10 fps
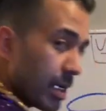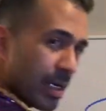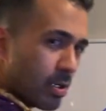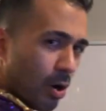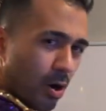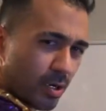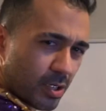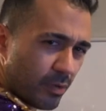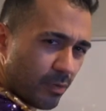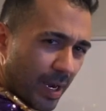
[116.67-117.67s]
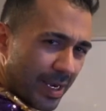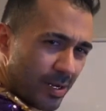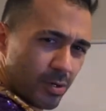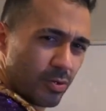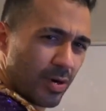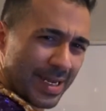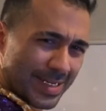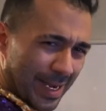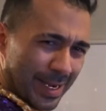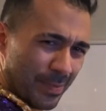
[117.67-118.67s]
It don't hurt to rewrite. You got
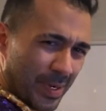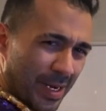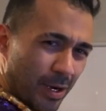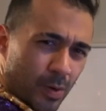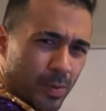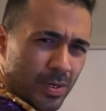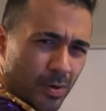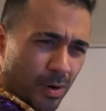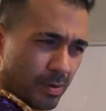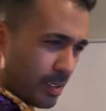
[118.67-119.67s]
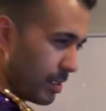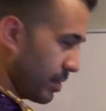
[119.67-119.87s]
time, pa. Where you going?